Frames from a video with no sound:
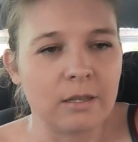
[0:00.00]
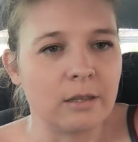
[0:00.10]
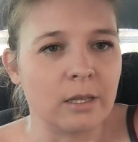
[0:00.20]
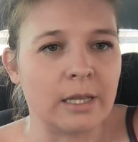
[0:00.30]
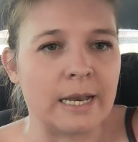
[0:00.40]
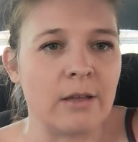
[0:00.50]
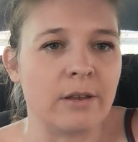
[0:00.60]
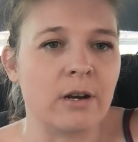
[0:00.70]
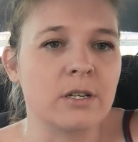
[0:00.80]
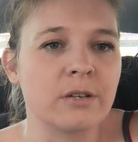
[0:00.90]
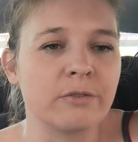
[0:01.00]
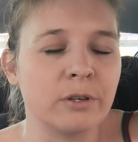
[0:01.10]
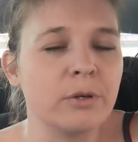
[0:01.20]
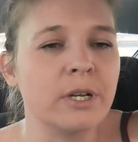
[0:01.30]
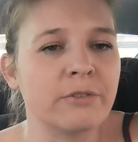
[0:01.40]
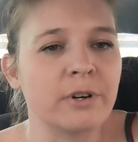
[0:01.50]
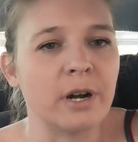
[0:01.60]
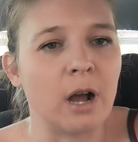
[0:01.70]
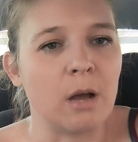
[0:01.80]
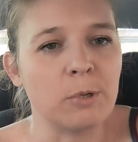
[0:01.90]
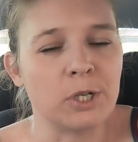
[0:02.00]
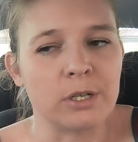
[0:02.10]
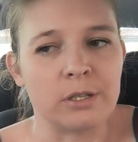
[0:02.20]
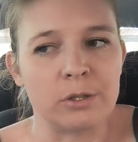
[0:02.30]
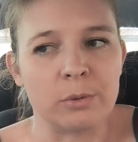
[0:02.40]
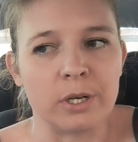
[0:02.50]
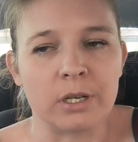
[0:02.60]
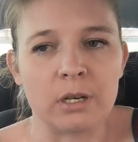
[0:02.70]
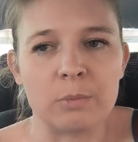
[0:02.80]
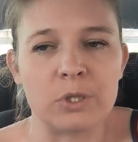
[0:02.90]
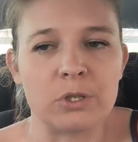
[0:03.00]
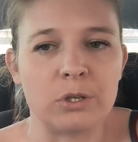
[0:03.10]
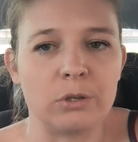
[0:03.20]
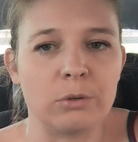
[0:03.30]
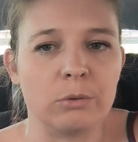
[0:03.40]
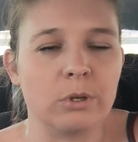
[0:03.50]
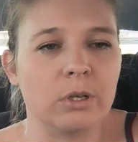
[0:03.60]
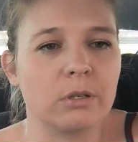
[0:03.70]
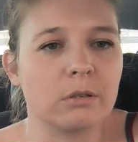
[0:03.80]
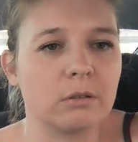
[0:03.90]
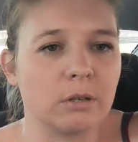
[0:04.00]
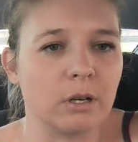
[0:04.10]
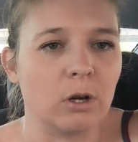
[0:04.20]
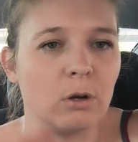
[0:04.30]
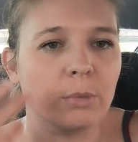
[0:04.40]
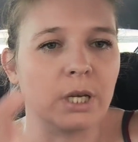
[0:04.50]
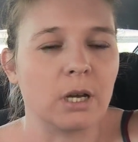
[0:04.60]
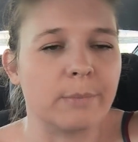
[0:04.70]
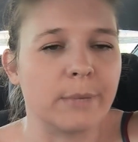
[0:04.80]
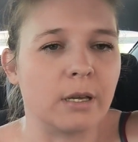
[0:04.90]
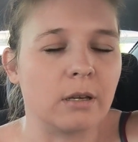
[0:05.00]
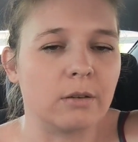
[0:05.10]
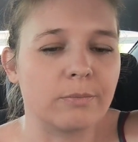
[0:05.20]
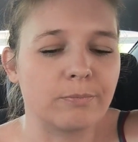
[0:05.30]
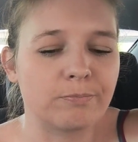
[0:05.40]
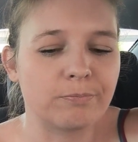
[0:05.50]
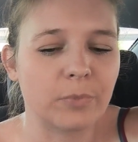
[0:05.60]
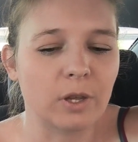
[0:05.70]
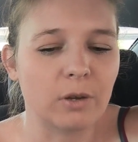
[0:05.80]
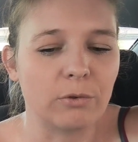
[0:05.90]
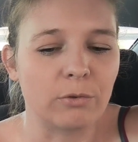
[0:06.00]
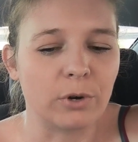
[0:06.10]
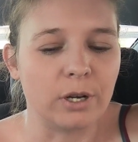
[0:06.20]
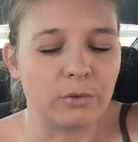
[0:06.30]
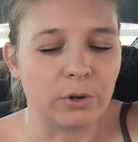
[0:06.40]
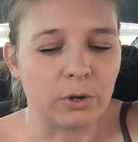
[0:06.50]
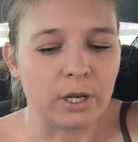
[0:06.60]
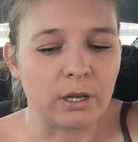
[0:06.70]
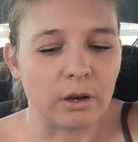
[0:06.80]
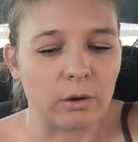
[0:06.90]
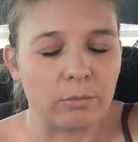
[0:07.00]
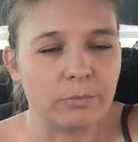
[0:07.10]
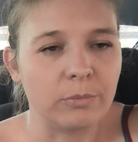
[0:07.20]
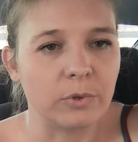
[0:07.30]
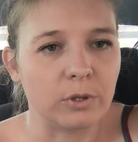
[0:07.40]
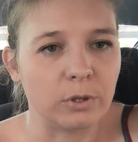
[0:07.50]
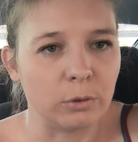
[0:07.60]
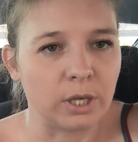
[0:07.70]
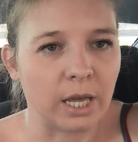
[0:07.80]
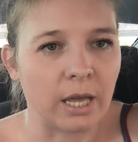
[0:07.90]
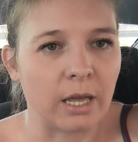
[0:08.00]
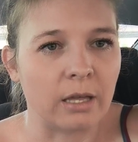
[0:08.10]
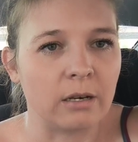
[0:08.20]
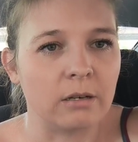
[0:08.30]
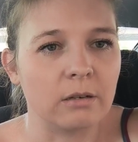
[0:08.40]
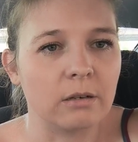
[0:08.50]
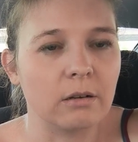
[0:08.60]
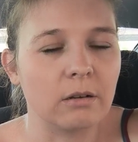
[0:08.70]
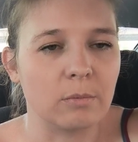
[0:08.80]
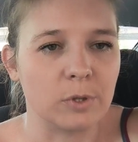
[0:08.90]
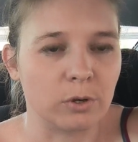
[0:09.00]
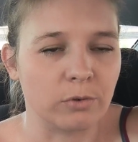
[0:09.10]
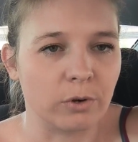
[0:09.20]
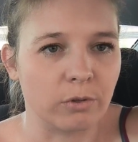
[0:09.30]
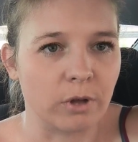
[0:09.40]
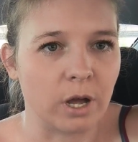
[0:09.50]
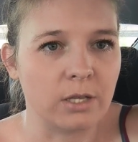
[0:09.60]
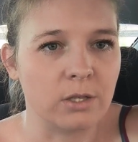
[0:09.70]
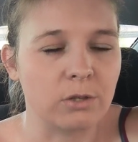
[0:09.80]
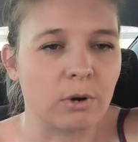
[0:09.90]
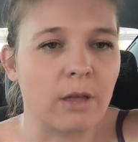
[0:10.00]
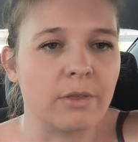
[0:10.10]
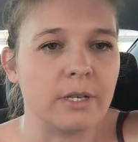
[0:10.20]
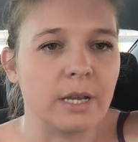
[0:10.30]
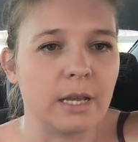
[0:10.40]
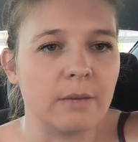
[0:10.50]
Now, there's a few different options when it comes to, becoming free of your ego. You can observe your thoughts throughout the day.